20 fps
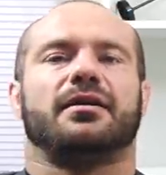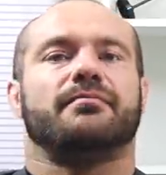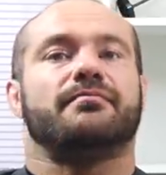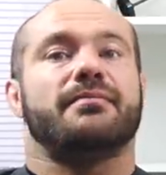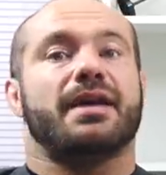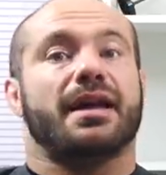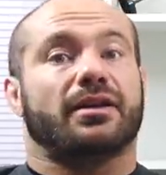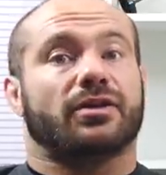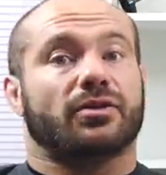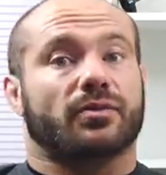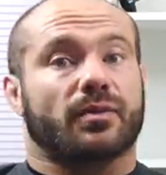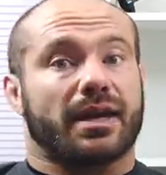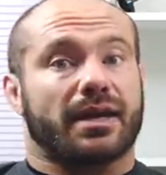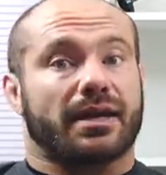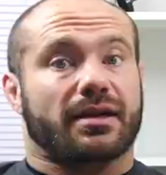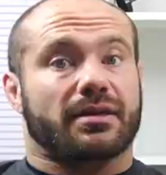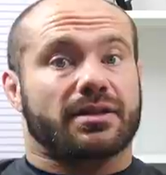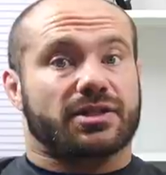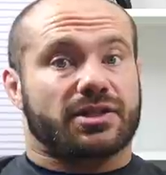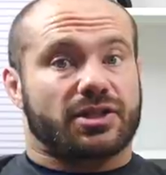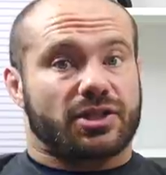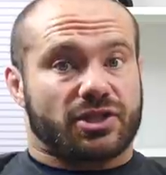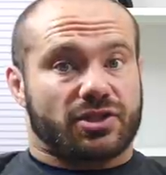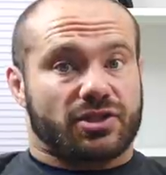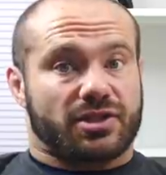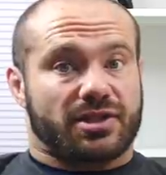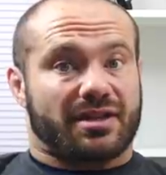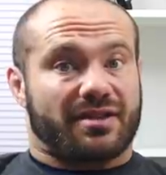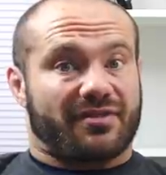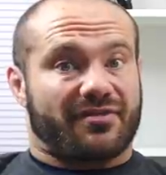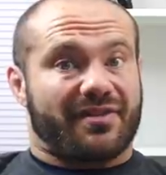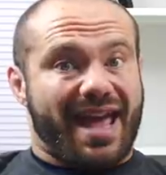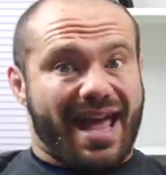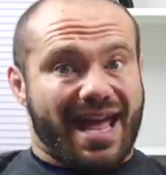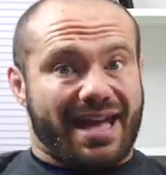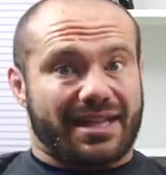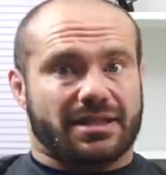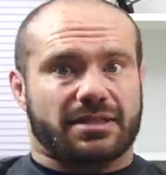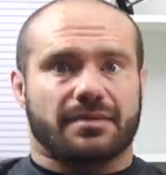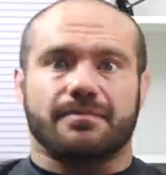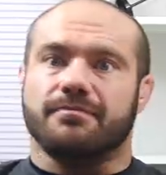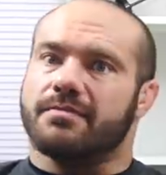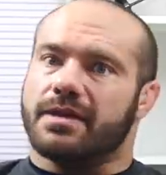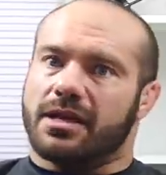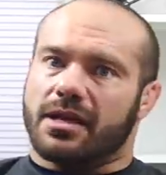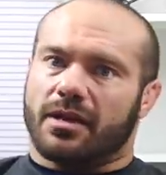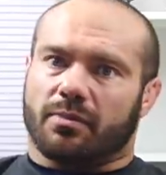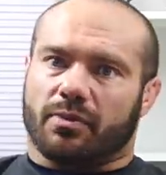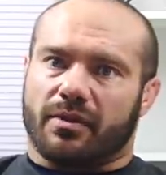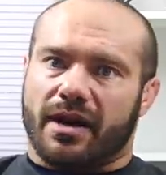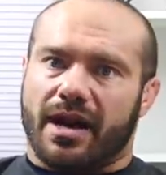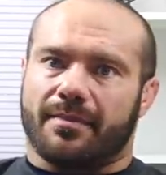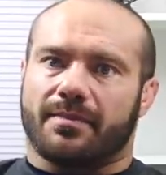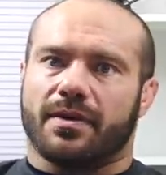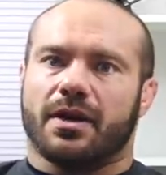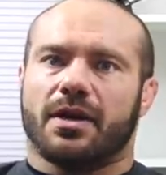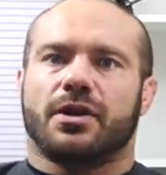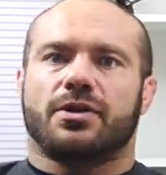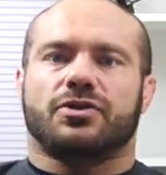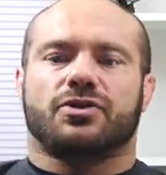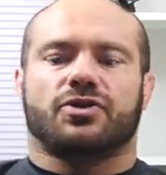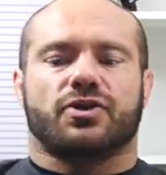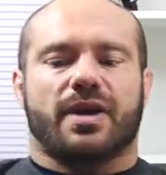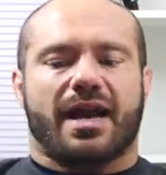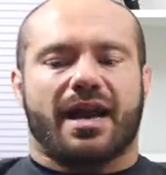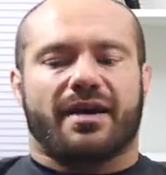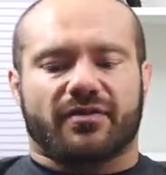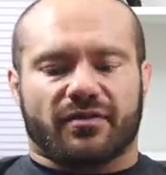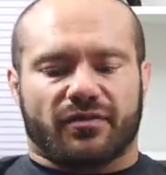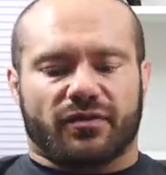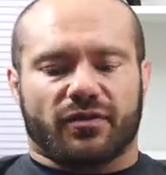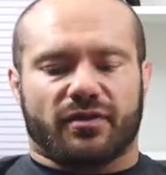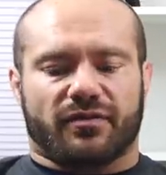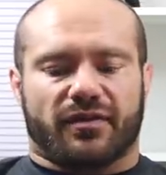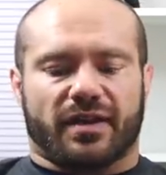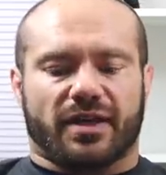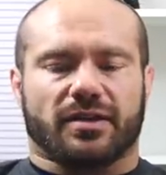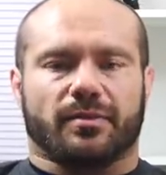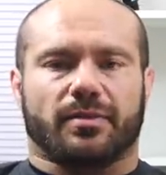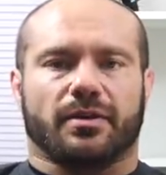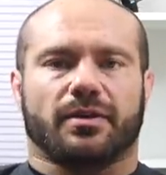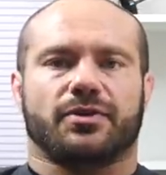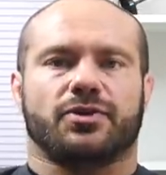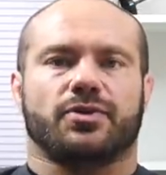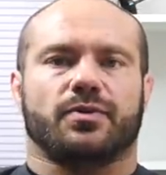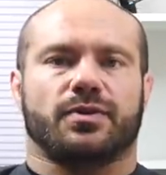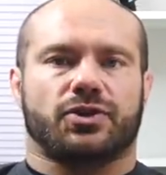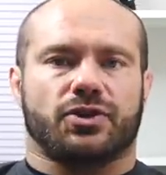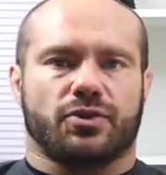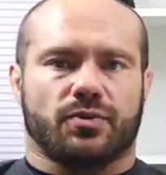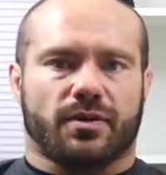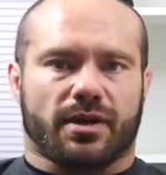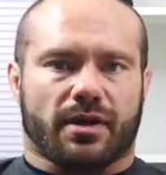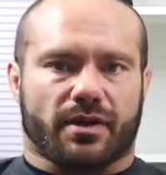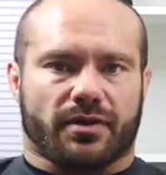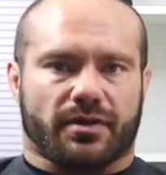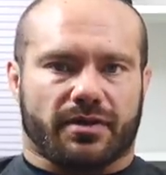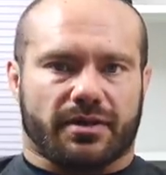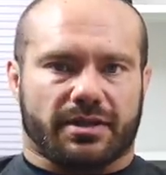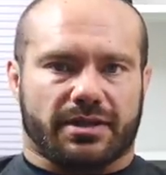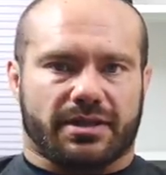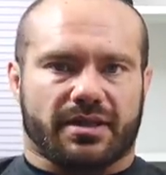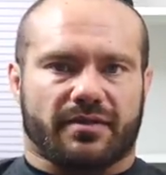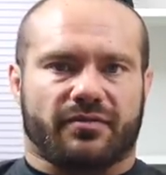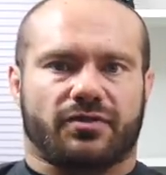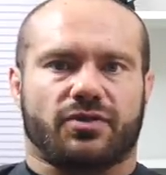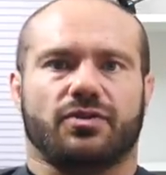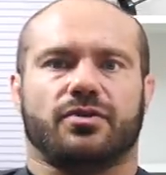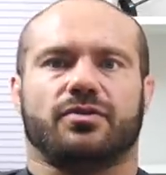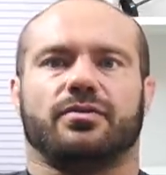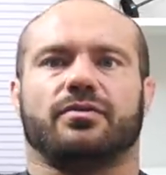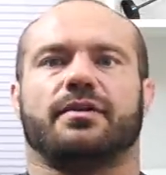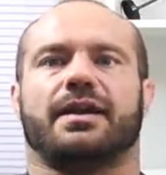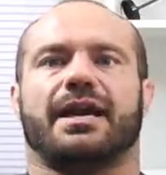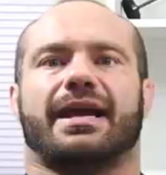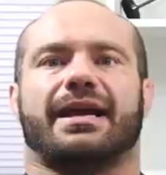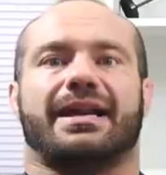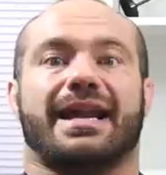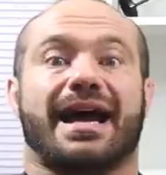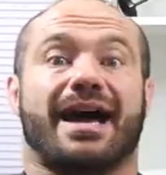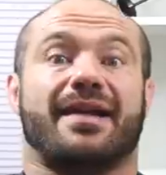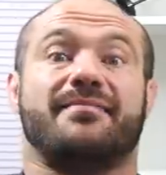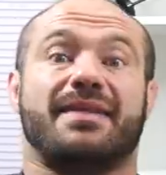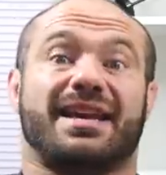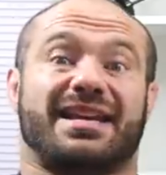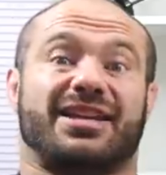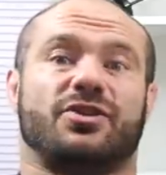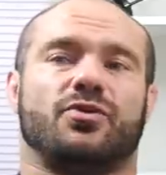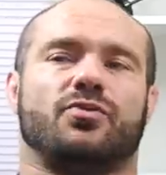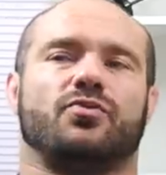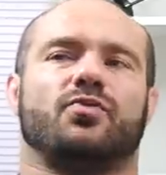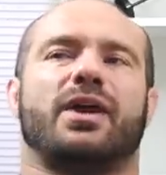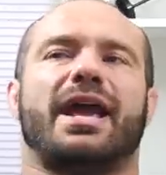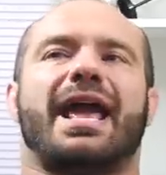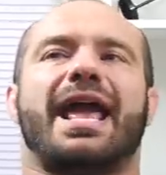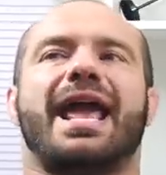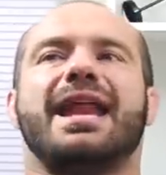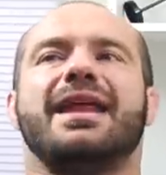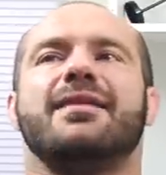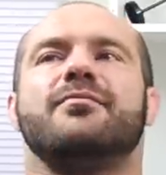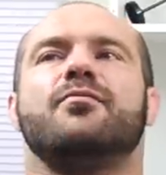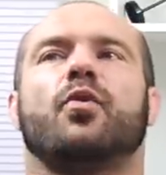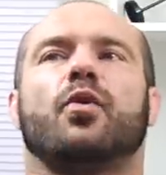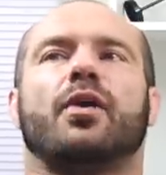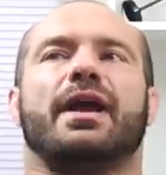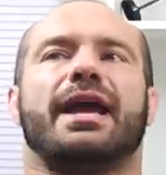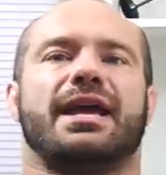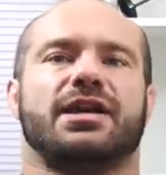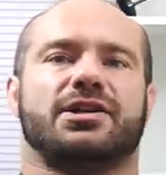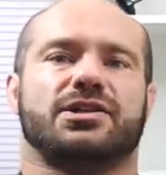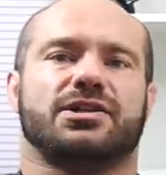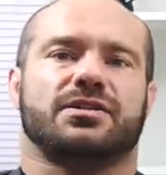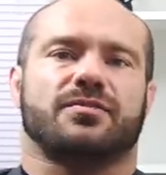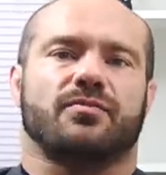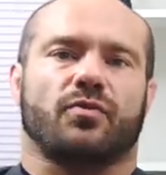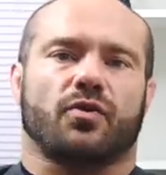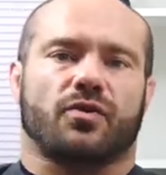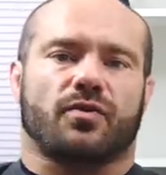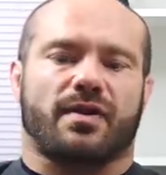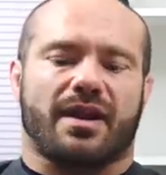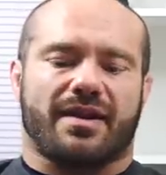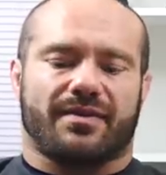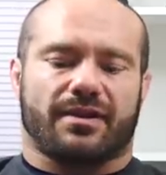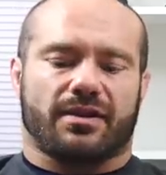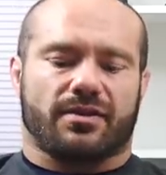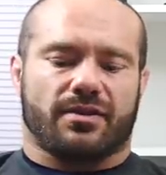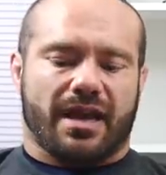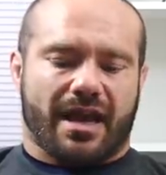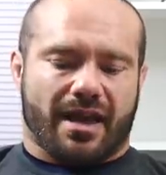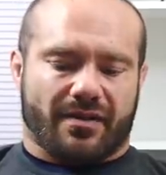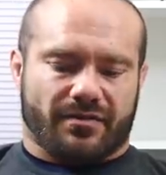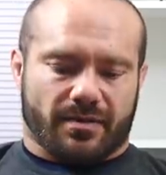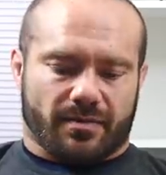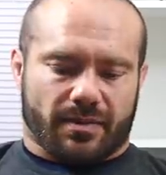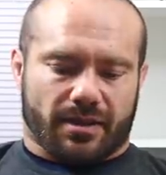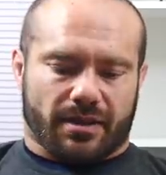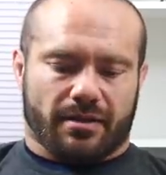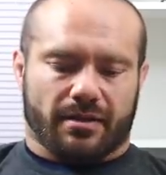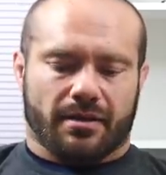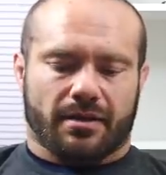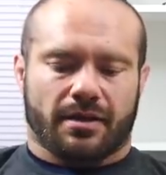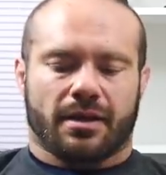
Make the right decisions in advance, meal prep, so that you have the food available so it's doing all the good stuff to you and not making you any more anxious and more cravey than you have to be.